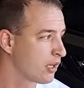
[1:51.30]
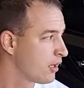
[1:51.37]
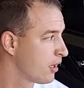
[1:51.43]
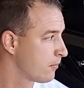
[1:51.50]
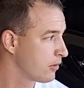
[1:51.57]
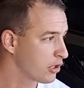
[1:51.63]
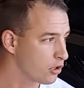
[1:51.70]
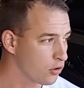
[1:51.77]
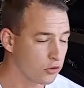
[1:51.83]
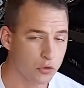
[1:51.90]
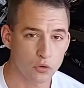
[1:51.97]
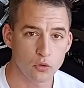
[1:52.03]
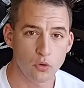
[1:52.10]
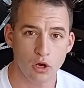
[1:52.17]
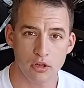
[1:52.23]
I'm going to go
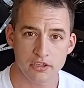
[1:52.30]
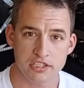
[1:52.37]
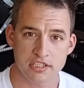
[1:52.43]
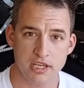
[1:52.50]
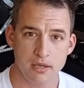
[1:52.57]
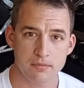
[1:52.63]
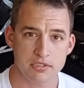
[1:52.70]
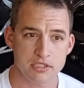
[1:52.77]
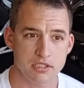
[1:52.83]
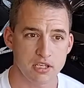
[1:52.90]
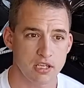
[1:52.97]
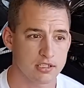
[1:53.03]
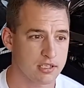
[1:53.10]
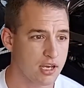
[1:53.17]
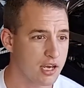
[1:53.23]
through all the steps
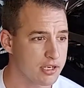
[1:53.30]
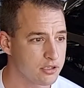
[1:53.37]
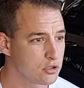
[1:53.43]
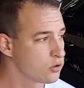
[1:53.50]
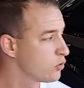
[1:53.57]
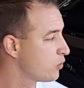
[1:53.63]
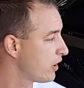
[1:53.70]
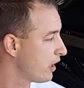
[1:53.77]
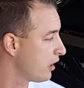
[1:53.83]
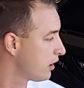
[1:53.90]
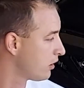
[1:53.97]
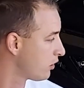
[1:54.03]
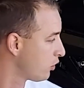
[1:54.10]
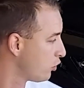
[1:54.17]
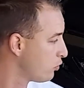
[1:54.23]
that I do
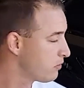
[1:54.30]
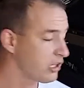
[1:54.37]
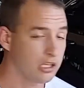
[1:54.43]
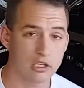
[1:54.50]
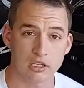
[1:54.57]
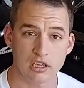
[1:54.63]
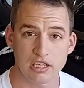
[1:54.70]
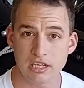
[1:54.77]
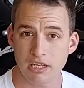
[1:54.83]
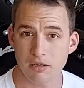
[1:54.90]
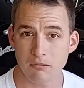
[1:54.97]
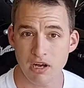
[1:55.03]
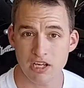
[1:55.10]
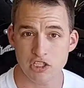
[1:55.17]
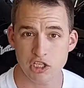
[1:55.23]
in lubing and cleaning
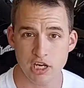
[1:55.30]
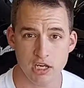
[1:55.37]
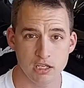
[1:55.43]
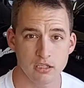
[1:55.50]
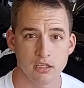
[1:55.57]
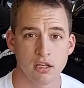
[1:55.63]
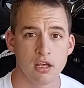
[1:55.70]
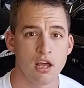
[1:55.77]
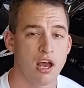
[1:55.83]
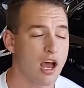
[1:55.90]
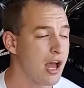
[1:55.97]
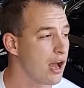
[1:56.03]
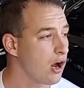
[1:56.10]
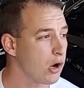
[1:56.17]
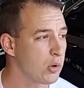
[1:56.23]
my chain.
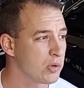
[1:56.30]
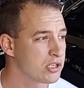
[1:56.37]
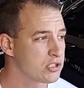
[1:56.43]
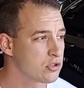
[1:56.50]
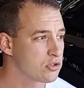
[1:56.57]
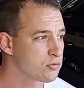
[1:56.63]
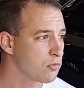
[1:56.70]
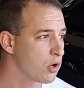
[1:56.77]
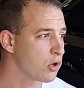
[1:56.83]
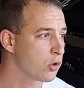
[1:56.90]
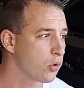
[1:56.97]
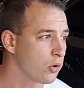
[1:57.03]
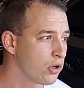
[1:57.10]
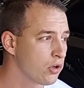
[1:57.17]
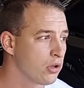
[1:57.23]
I always use motor
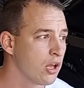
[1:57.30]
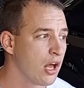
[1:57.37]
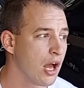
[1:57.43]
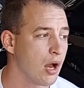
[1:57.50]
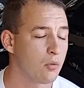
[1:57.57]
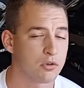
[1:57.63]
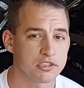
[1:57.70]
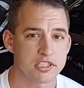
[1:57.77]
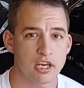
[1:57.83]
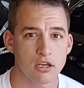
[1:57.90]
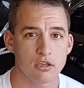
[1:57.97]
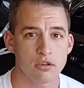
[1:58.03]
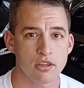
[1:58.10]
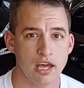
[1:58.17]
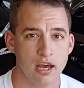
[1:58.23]
oil. I will tell
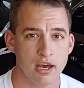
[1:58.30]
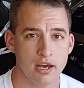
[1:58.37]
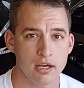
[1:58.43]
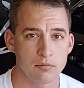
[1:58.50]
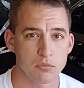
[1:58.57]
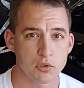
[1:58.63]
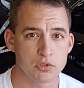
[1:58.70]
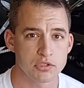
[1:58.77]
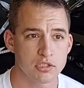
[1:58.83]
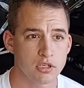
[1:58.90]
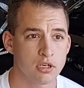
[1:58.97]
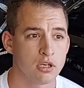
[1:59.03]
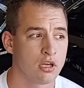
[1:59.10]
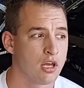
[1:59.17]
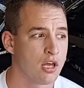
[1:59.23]
you that
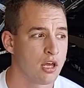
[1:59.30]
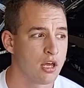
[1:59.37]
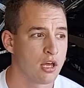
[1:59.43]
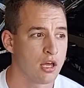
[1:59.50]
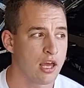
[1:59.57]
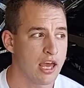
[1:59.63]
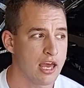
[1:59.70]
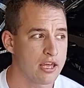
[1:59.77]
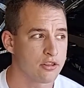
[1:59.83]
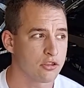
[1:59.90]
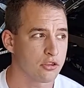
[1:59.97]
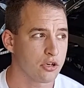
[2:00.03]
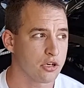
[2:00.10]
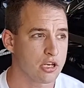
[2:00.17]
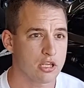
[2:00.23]
Hayabusa had
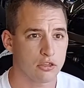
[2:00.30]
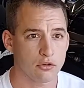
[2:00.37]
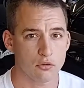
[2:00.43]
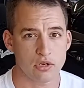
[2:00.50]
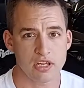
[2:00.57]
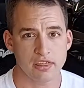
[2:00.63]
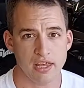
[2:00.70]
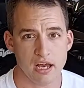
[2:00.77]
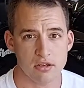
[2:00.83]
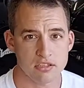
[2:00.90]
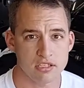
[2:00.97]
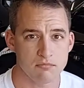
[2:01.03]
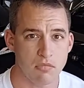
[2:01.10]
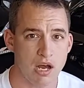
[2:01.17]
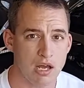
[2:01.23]

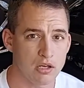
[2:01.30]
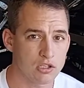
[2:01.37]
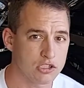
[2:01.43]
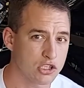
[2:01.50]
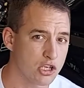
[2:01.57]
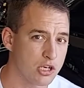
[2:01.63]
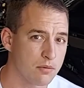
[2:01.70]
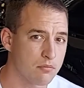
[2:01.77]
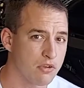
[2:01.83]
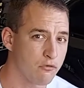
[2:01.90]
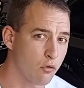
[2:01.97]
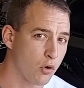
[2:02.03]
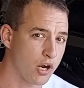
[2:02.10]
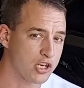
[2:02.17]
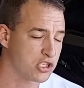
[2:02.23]
33,000 miles on it
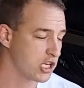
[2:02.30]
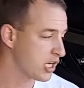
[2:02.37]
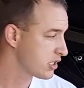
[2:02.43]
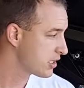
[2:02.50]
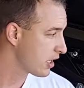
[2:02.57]
before I changed